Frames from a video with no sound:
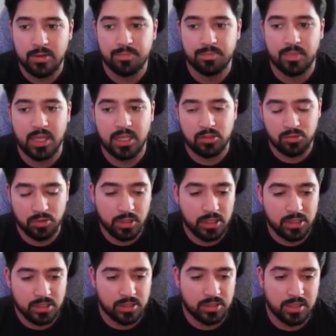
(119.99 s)
It's really
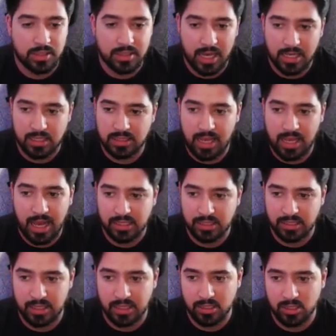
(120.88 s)
just to test
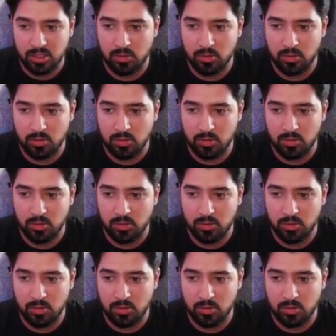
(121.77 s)
assets. So